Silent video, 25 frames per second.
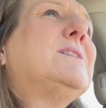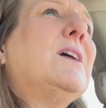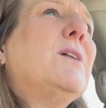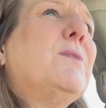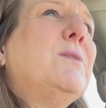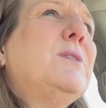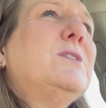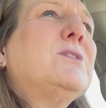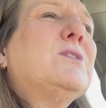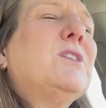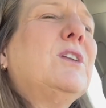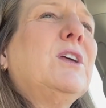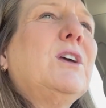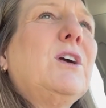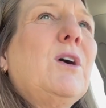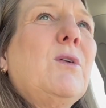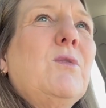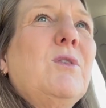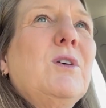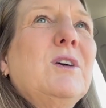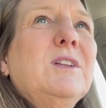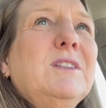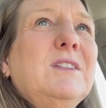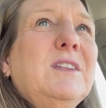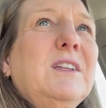So he's going to
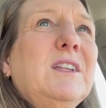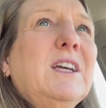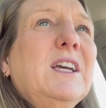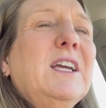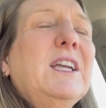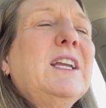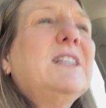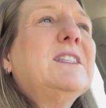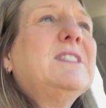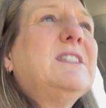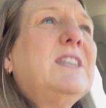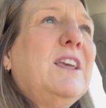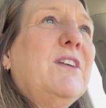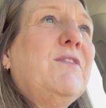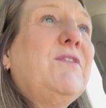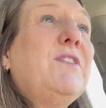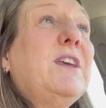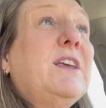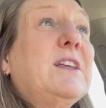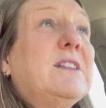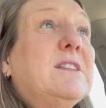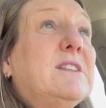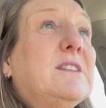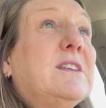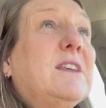go on tonight and see if he
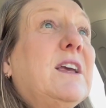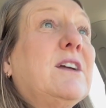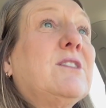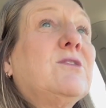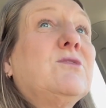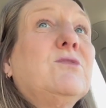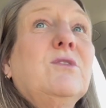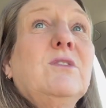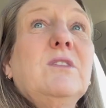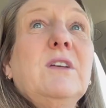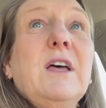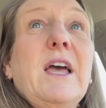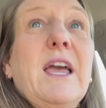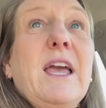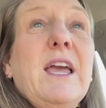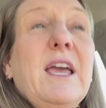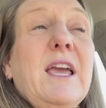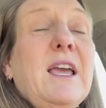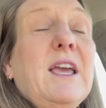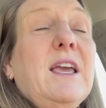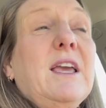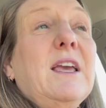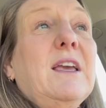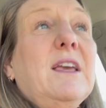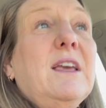can schedule
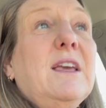a